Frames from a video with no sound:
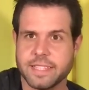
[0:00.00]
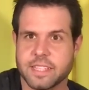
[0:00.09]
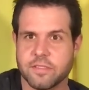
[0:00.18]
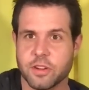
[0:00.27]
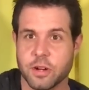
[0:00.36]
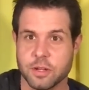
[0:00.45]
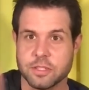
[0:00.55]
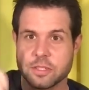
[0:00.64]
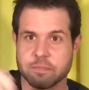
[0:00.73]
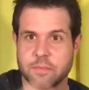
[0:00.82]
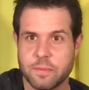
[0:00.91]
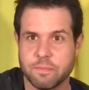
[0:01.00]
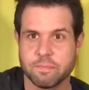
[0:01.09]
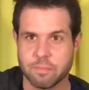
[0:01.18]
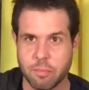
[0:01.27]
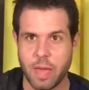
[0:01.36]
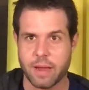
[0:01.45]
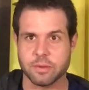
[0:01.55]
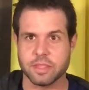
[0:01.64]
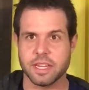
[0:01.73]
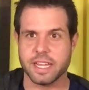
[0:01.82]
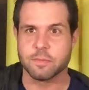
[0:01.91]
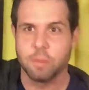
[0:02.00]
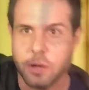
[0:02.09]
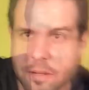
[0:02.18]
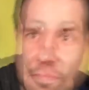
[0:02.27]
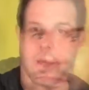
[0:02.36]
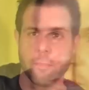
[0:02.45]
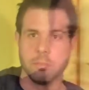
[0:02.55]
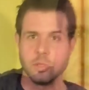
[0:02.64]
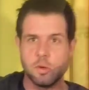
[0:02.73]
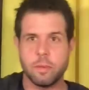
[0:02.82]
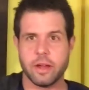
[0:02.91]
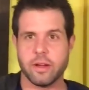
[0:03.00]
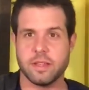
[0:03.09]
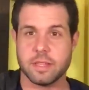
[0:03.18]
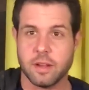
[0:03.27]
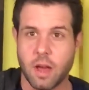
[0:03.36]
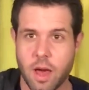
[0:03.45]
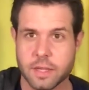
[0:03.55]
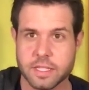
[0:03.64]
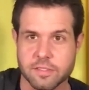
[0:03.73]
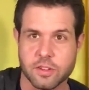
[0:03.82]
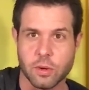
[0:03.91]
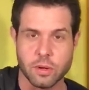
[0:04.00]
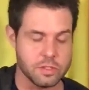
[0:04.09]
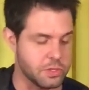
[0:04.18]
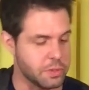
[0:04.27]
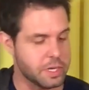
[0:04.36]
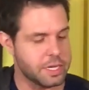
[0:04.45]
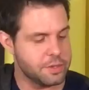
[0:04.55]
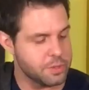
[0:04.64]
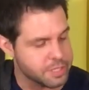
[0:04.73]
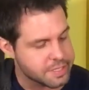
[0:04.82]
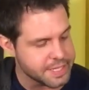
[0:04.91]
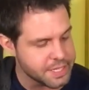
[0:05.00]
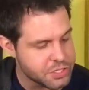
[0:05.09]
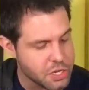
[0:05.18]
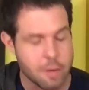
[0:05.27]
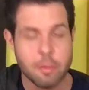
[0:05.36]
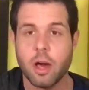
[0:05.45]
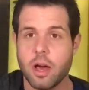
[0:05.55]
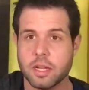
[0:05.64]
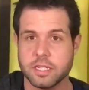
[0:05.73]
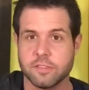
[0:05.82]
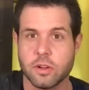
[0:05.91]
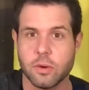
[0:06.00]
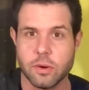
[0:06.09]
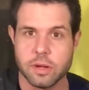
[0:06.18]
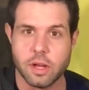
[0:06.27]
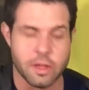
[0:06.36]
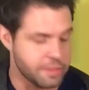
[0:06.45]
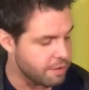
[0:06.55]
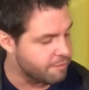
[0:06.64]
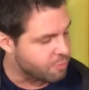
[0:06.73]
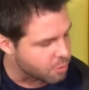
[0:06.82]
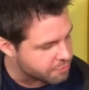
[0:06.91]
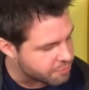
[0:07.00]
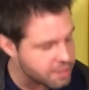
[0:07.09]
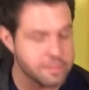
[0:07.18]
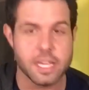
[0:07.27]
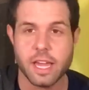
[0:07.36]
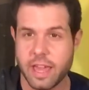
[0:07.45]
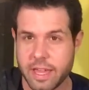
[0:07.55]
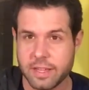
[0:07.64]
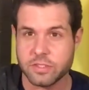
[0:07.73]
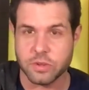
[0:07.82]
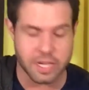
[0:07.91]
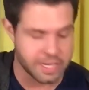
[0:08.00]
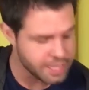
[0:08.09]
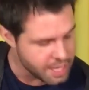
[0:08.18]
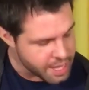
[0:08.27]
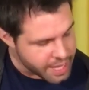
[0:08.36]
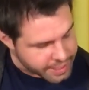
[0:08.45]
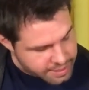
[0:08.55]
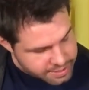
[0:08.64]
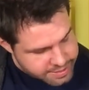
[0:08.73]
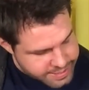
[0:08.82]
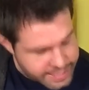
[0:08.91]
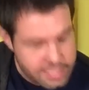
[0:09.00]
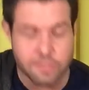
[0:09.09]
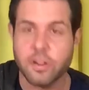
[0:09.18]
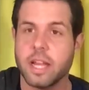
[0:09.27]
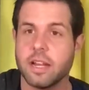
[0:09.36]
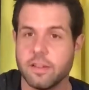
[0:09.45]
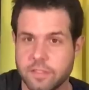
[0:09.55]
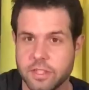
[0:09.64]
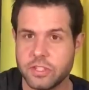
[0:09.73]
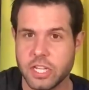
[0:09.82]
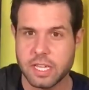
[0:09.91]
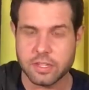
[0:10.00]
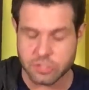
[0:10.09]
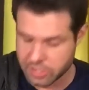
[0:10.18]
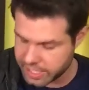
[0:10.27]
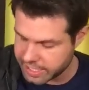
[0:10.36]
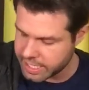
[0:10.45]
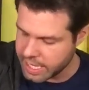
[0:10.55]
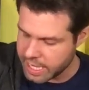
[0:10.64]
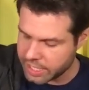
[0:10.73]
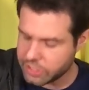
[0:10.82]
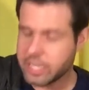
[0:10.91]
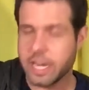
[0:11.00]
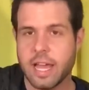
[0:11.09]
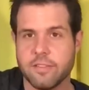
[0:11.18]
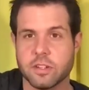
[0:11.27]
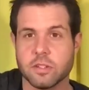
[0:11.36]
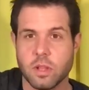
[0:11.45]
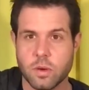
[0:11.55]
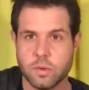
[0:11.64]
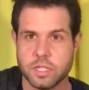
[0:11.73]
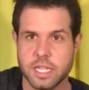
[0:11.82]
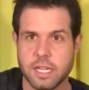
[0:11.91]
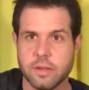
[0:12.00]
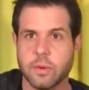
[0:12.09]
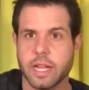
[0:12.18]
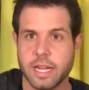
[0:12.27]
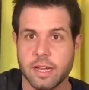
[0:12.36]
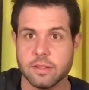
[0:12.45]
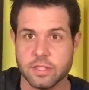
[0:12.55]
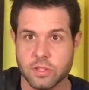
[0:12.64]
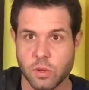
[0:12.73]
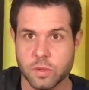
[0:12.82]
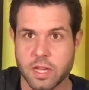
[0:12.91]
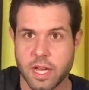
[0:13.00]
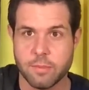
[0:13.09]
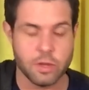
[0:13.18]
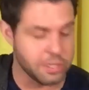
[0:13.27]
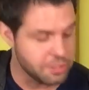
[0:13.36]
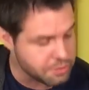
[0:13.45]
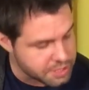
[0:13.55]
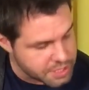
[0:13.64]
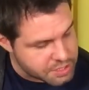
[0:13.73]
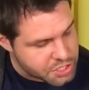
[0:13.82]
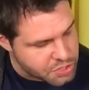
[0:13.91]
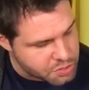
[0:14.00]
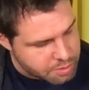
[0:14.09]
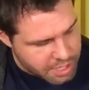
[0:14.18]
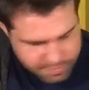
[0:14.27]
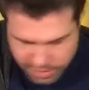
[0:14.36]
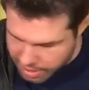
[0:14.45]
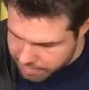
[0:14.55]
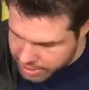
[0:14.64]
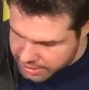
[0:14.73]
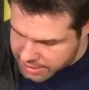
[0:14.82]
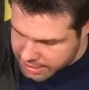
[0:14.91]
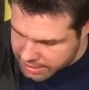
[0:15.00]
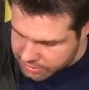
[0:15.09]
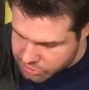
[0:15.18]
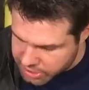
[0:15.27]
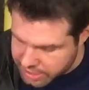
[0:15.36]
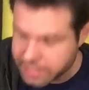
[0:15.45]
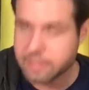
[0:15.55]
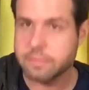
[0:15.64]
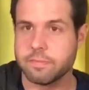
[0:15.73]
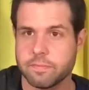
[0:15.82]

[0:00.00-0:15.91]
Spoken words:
The verse. Back with the next part. All right, blueberries and octave chord. So we're going to do a C sharp octave chord on the 4th fret of the A string and the 6th fret of the G string. And you can have your low D ringing out this whole time while you're doing this too, but I've got my D string,